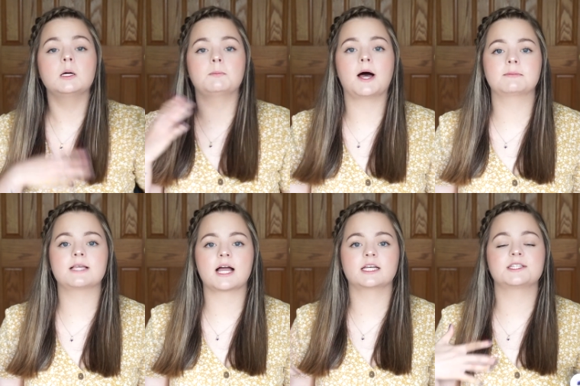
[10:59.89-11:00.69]

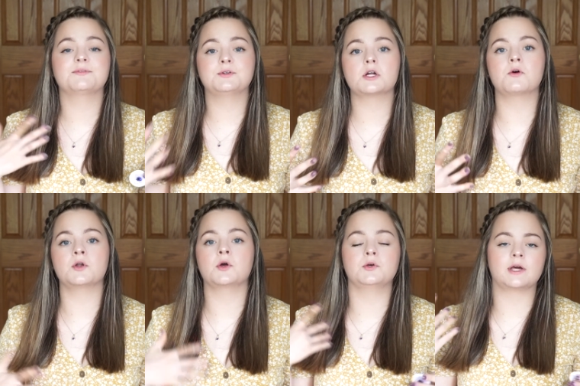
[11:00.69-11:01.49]
PopSockets, if you don't
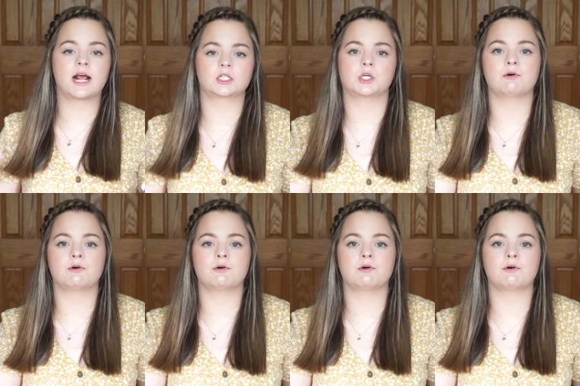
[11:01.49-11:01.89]
know, you can actually go